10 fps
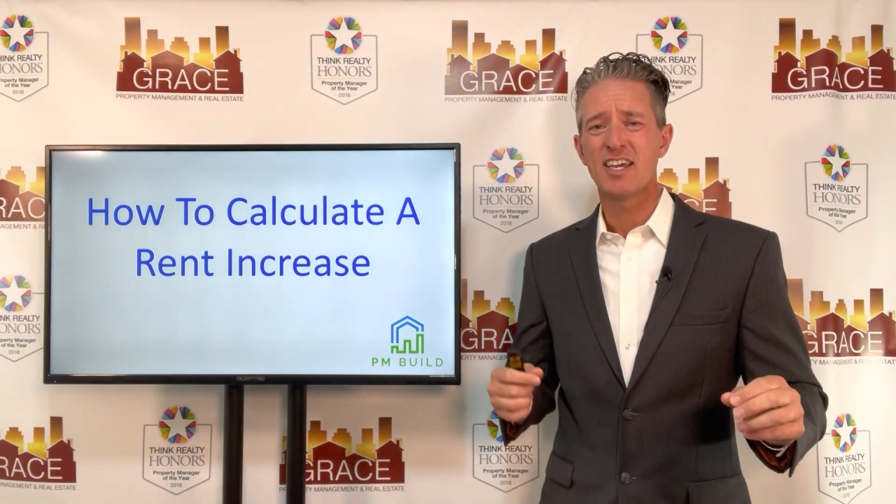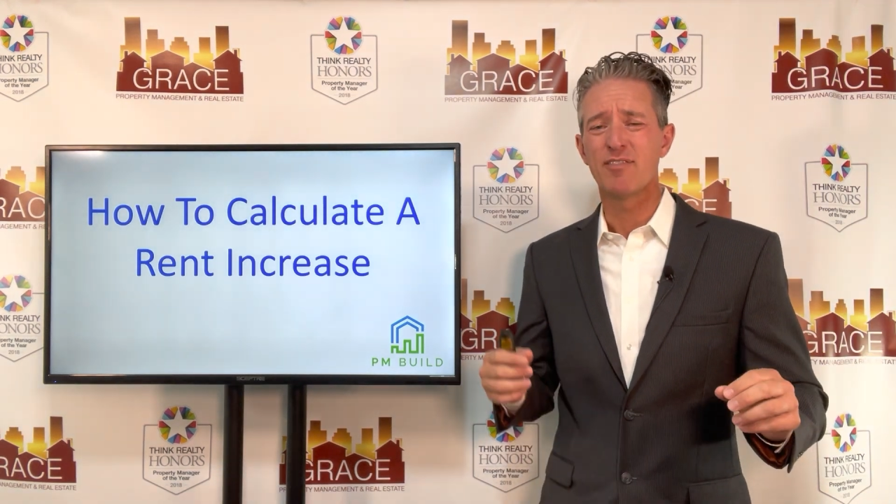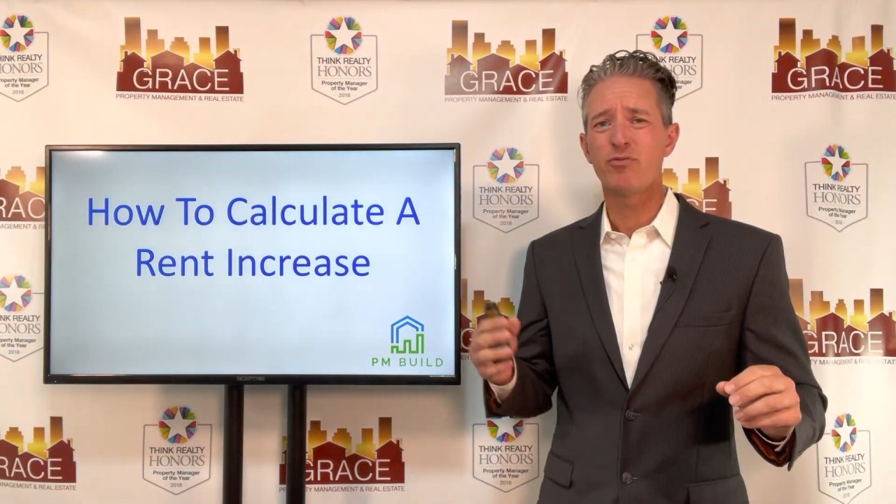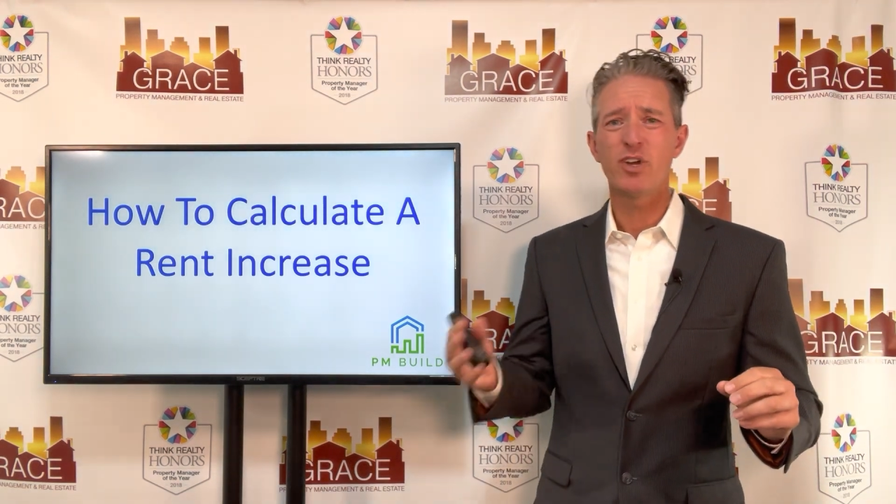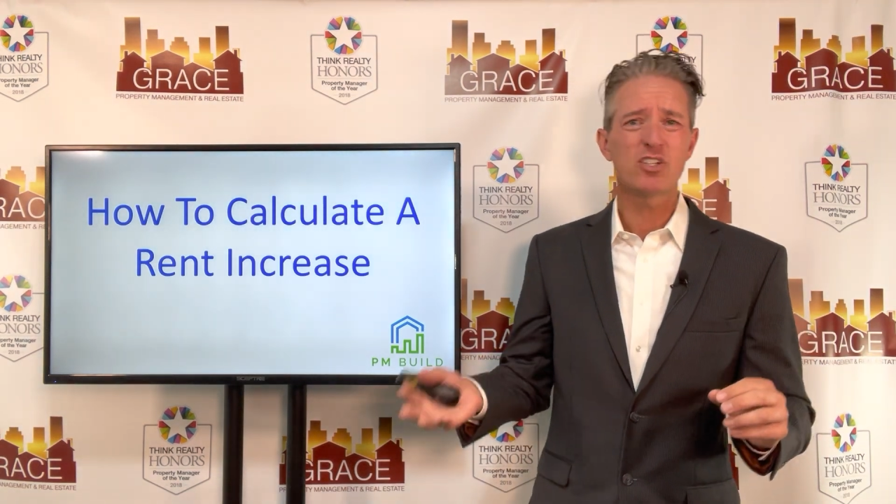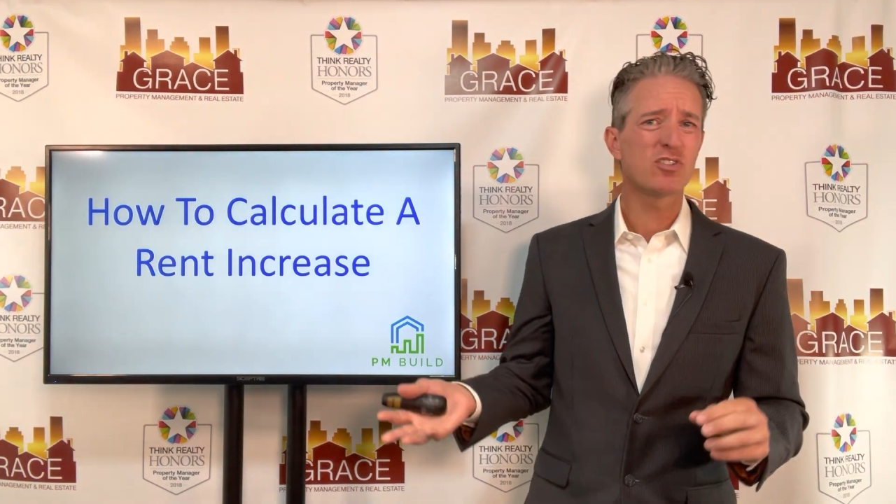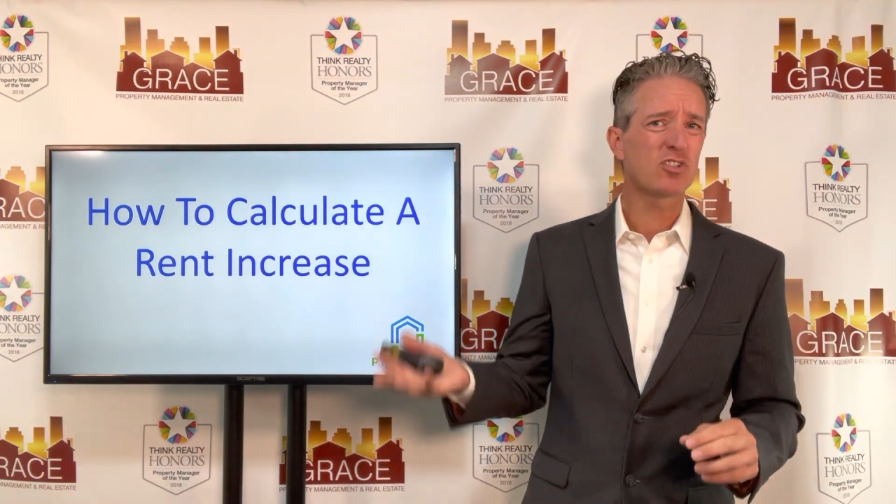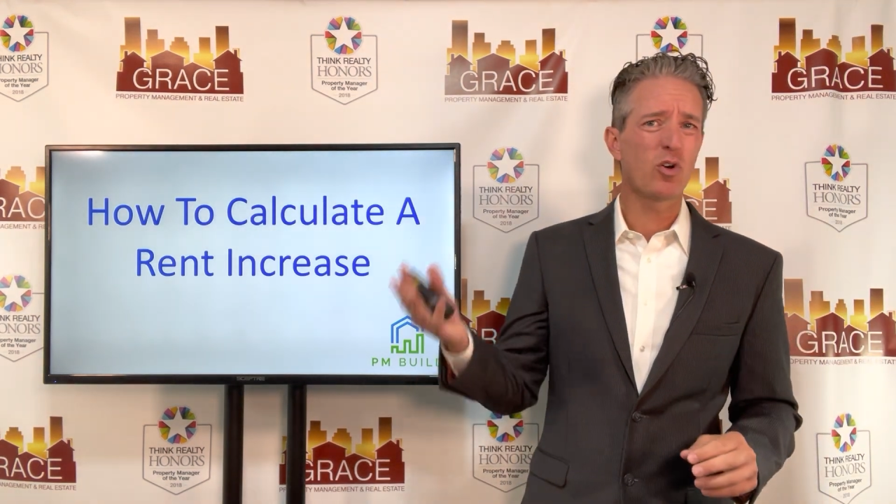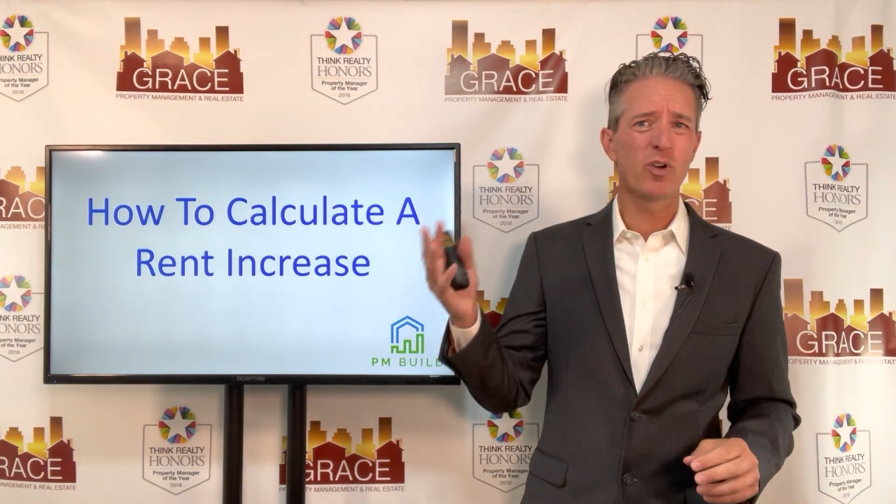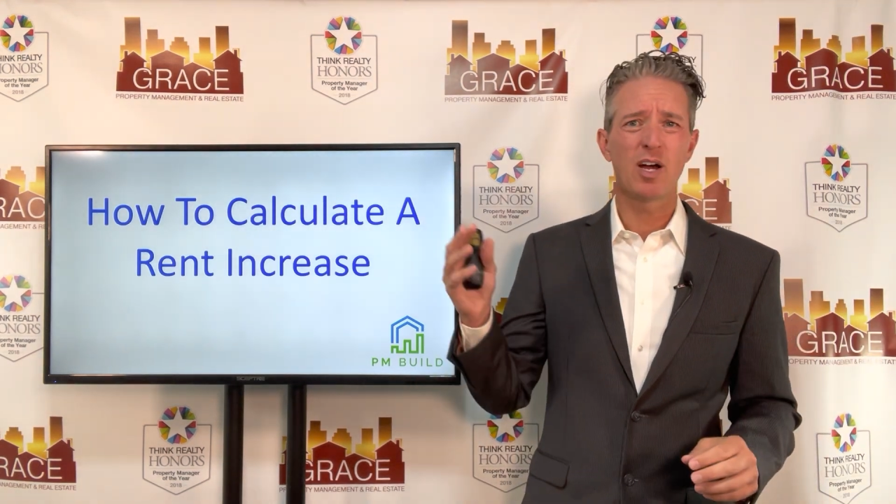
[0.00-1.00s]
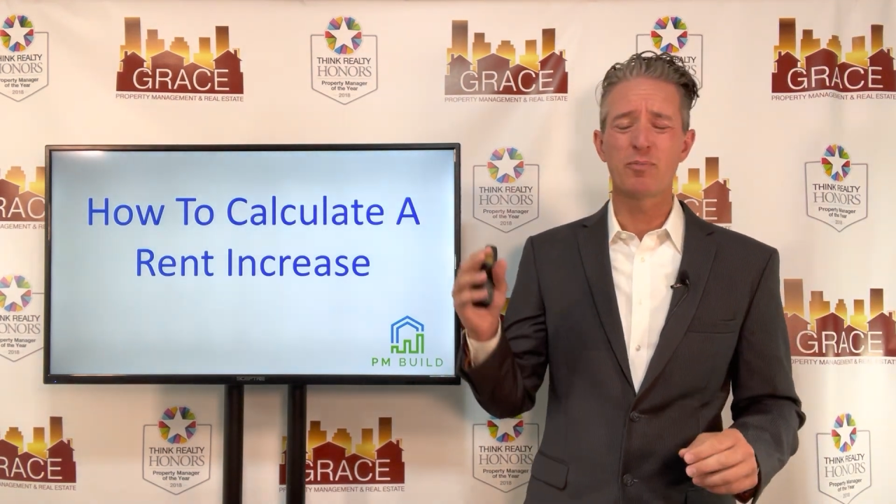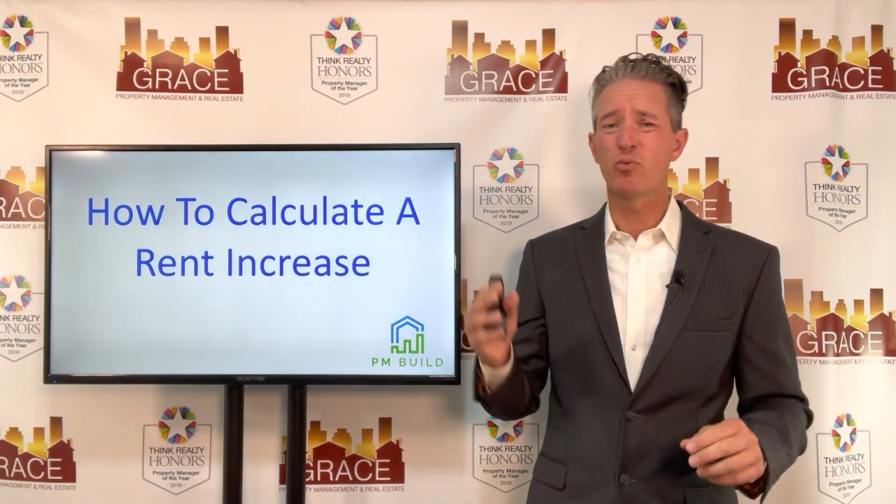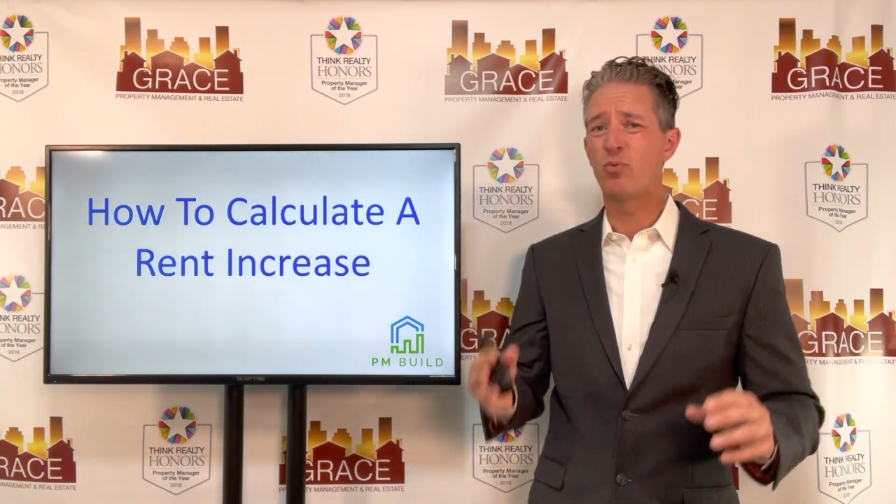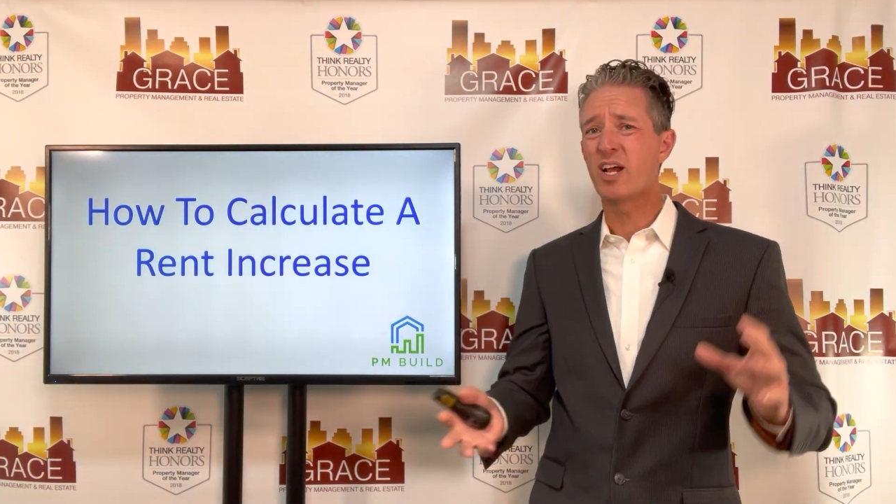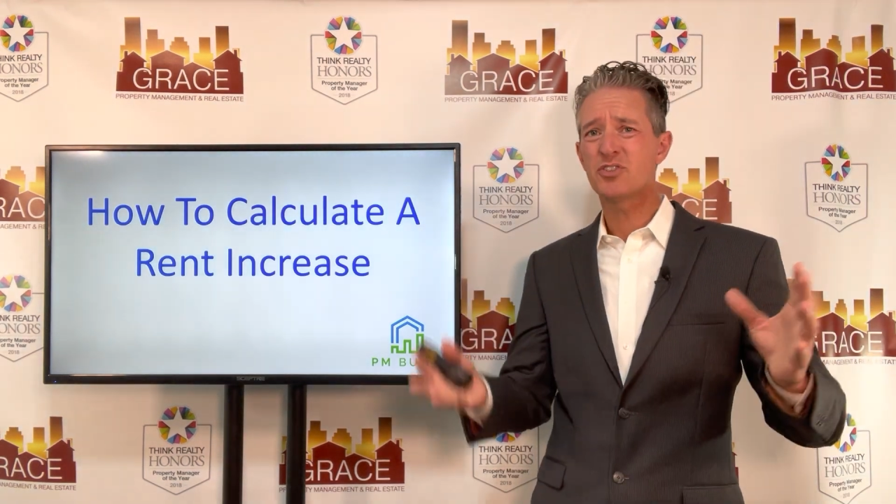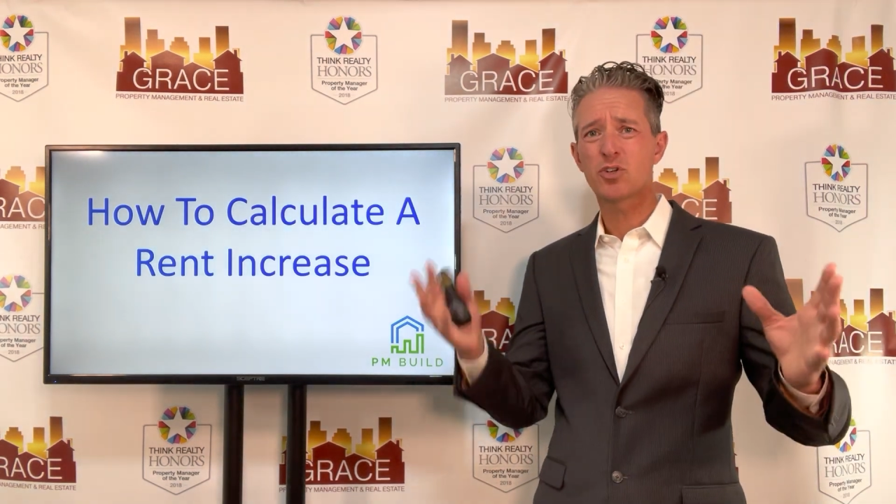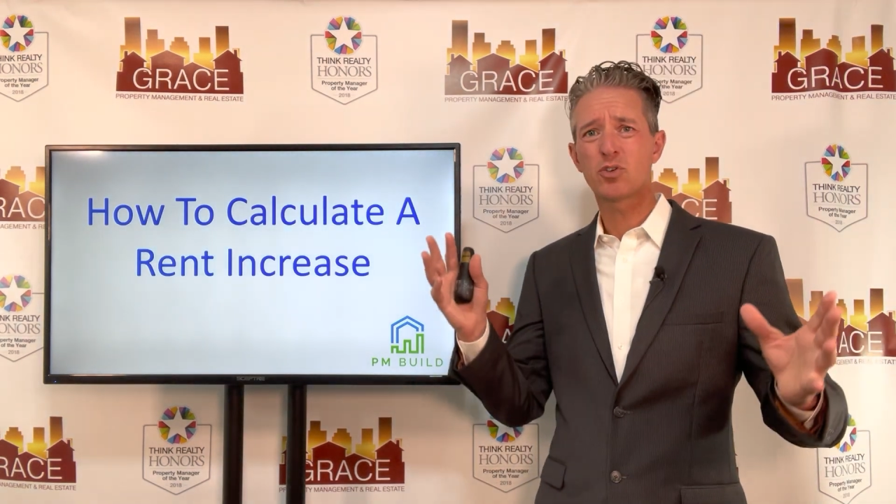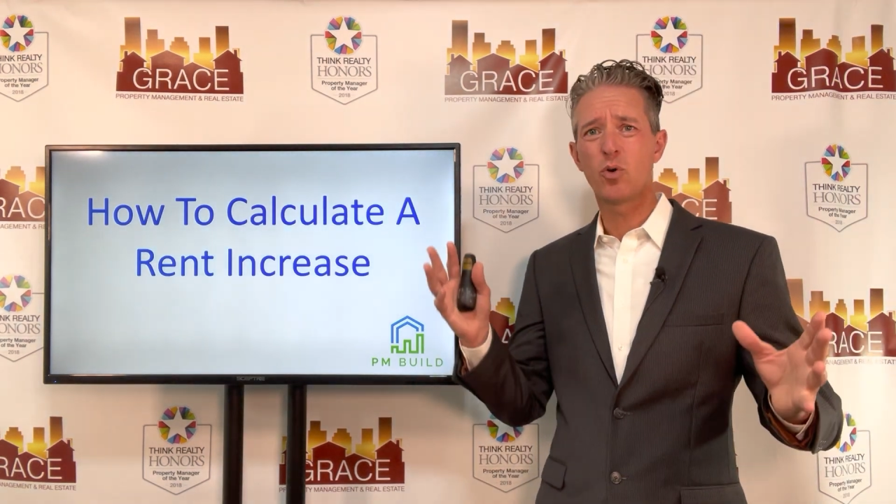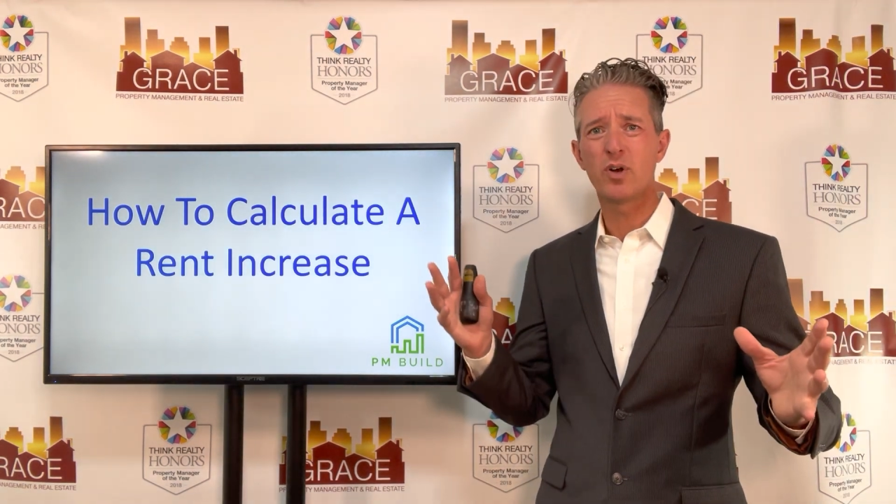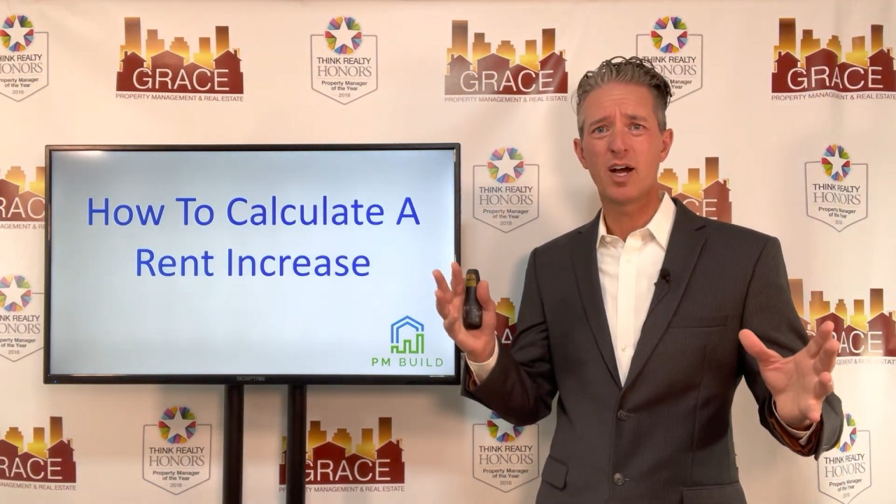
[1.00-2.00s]
inflation's going up, and rents are
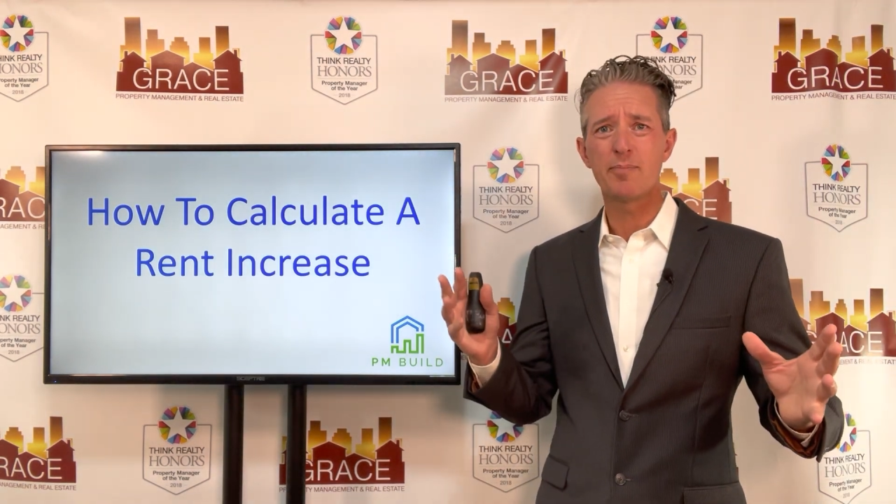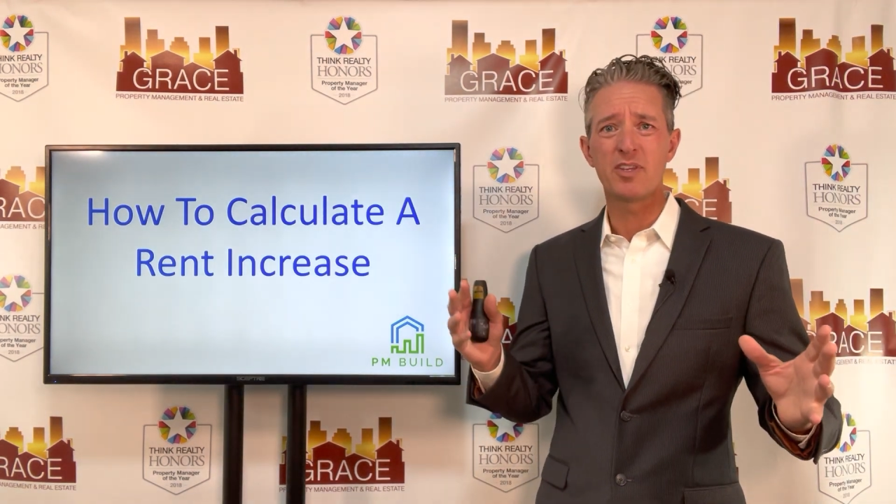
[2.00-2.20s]
going up,